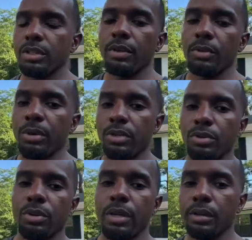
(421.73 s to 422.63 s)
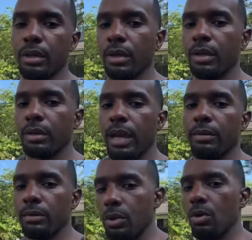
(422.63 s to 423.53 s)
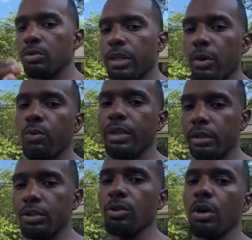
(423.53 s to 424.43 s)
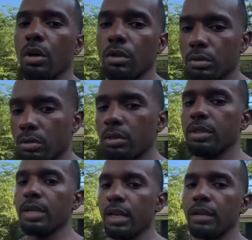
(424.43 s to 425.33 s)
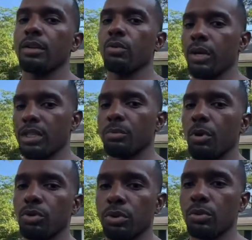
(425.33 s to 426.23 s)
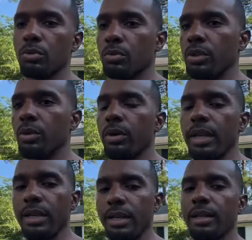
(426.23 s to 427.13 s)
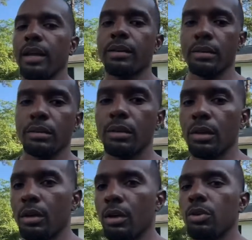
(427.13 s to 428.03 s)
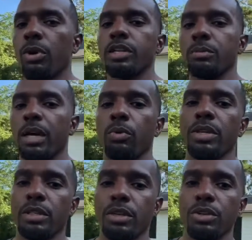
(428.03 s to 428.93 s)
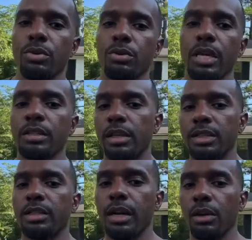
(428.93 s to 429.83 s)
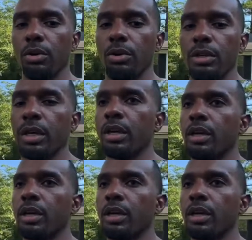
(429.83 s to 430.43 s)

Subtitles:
you just have to make sure that weekly draw is hitting the way it's supposed to, you know, and they get that. Otherwise, it might raise an issue. That's the lesson that I learned